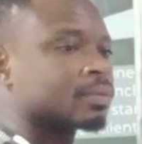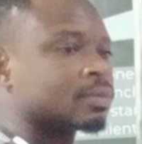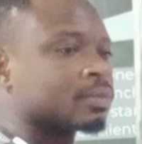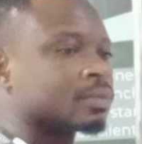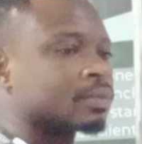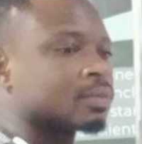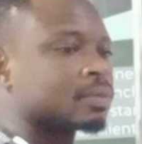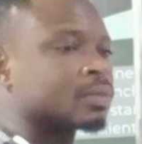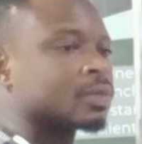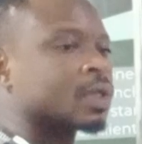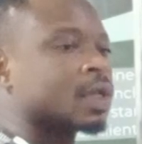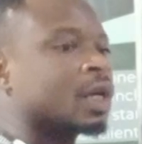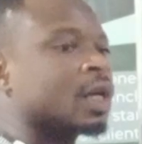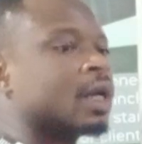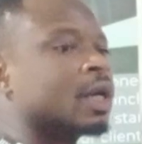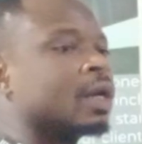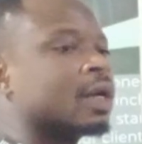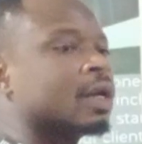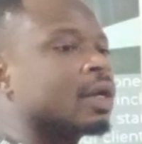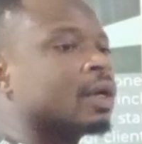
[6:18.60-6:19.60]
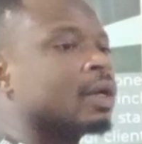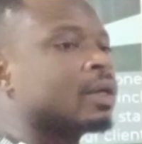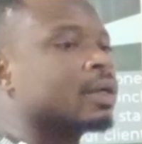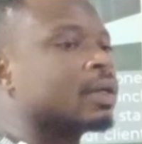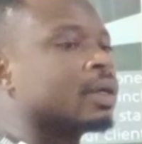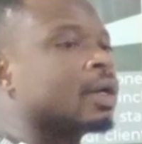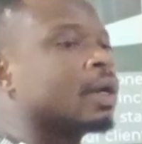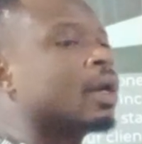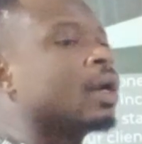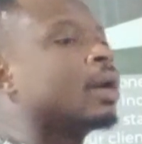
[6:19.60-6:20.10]

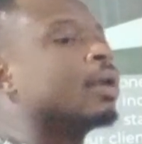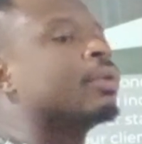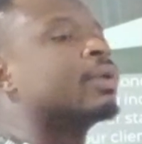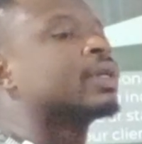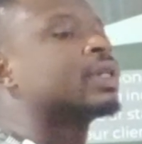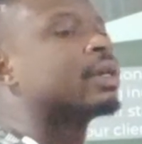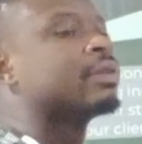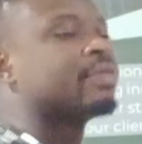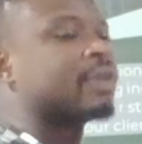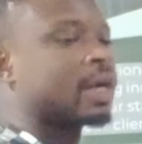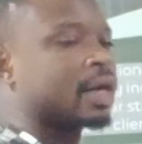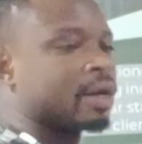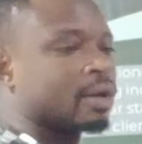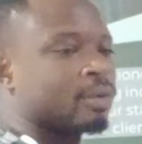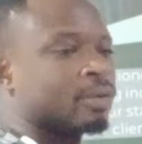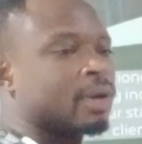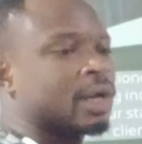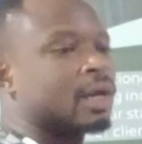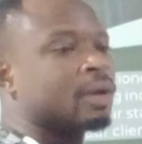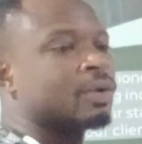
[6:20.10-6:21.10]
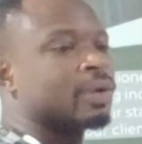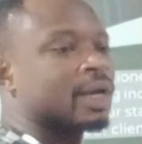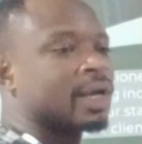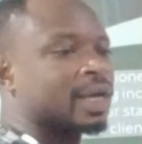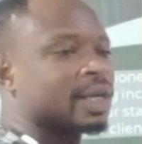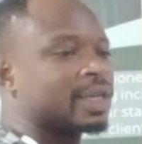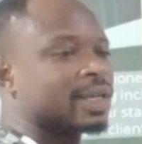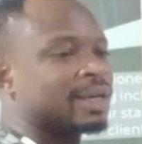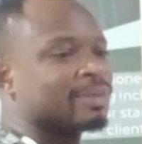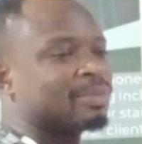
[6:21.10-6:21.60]
whichever. Go and look
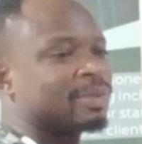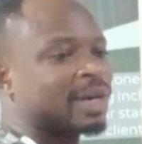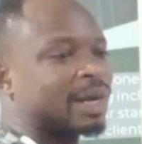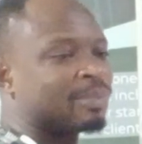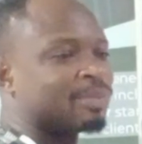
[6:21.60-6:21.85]
at it.